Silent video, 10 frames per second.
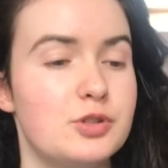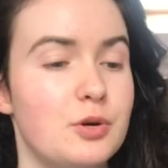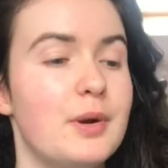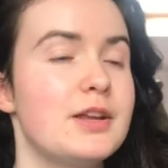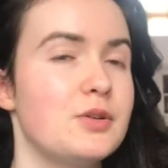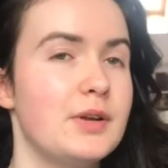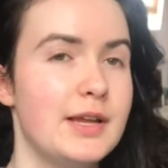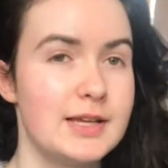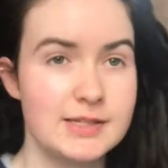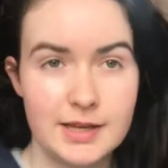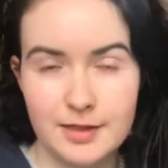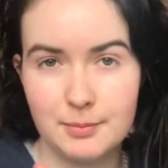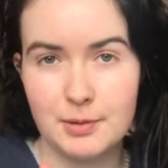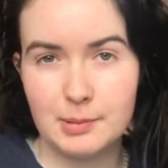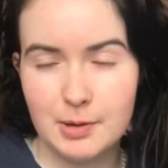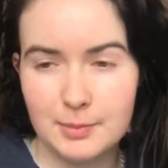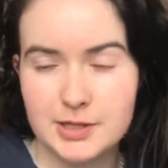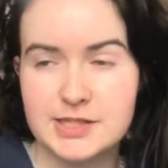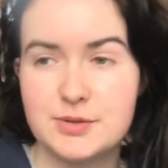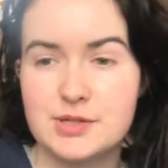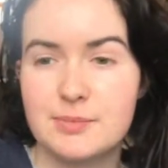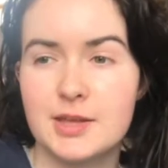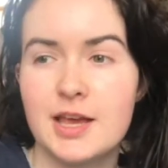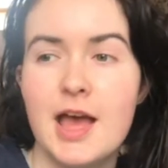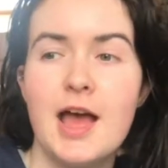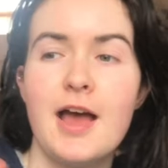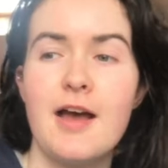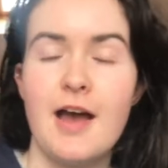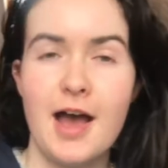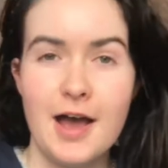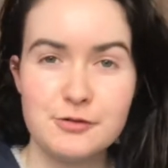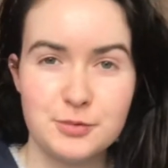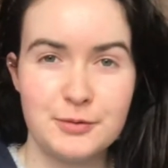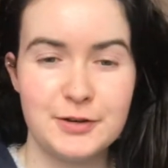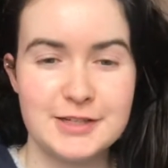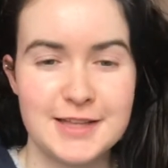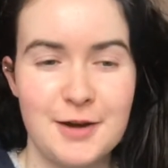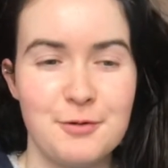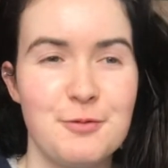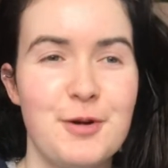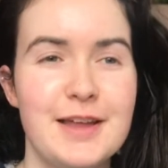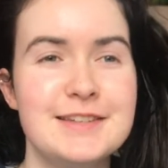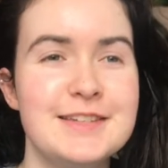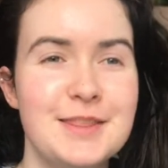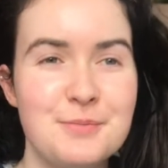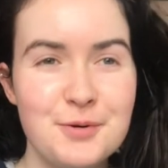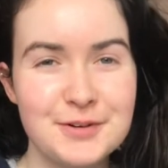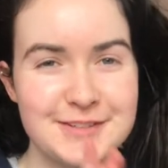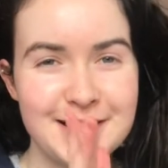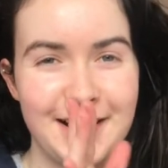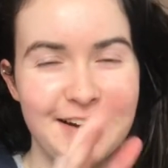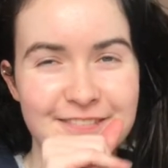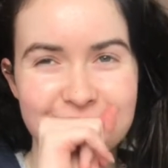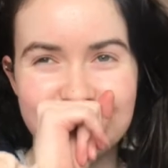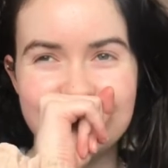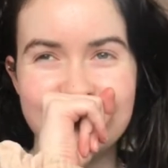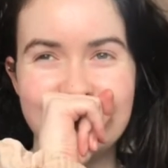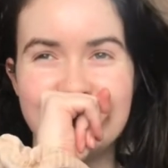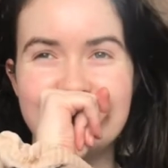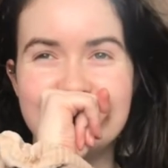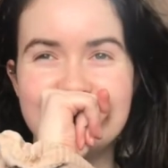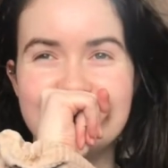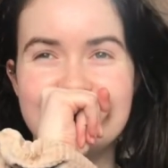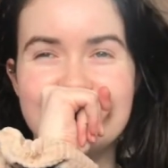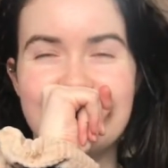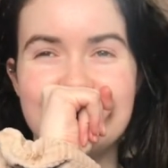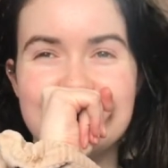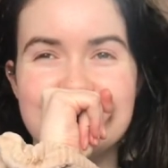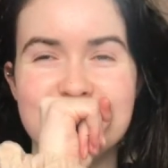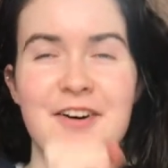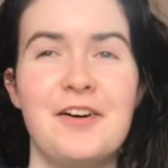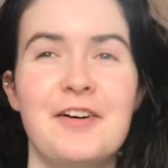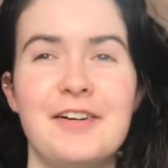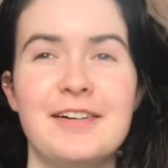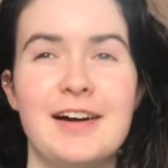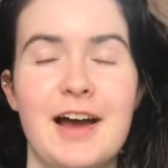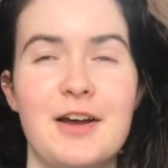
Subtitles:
you know when I told you yesterday that me and my mom had to do something? After we finished that, we went to the bookshop and I saw A